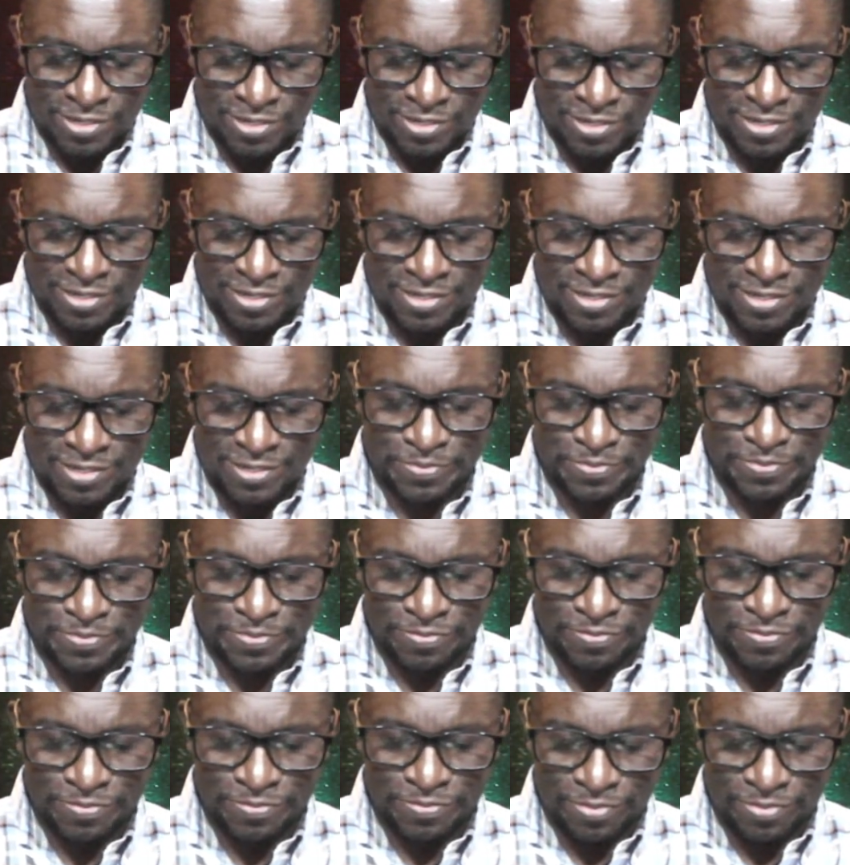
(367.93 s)

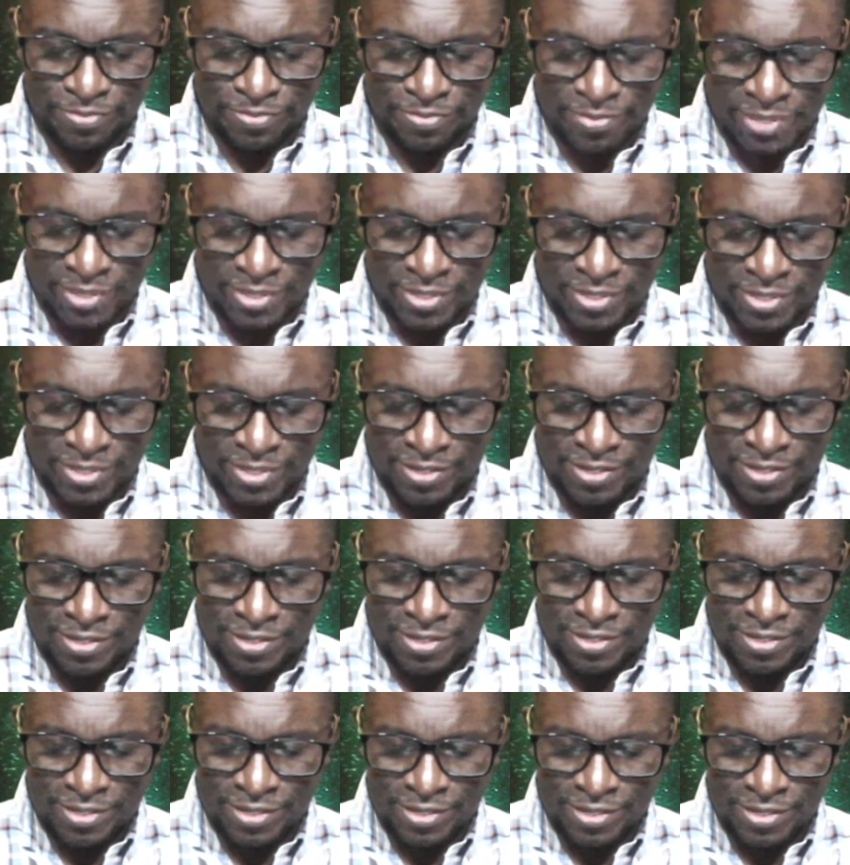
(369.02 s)

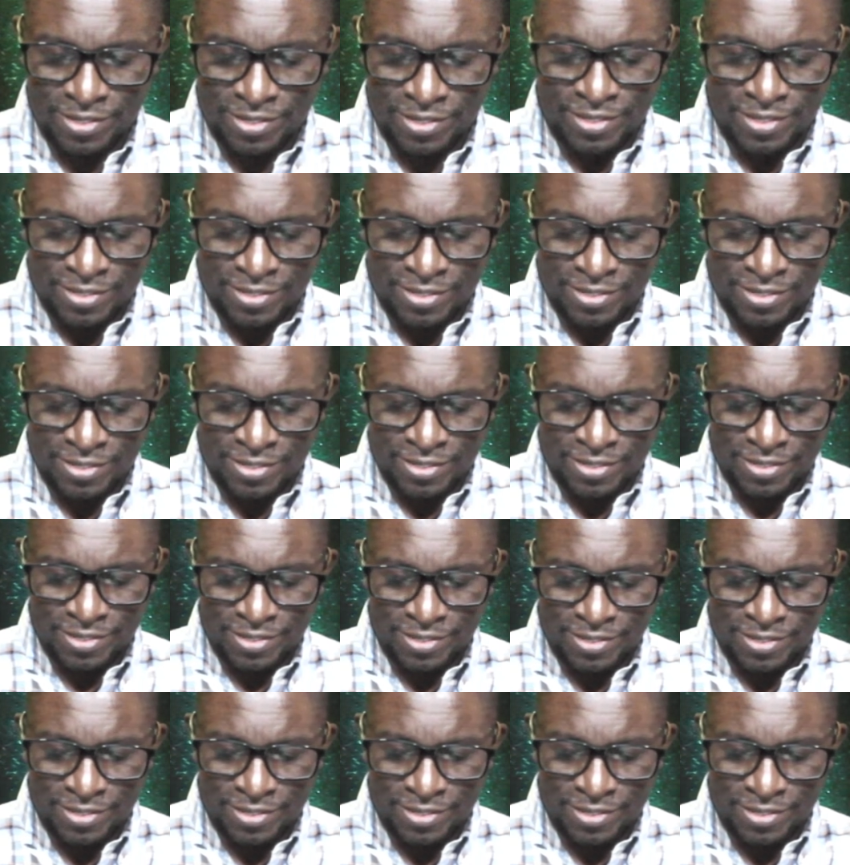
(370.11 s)
No one is speaking in this clip.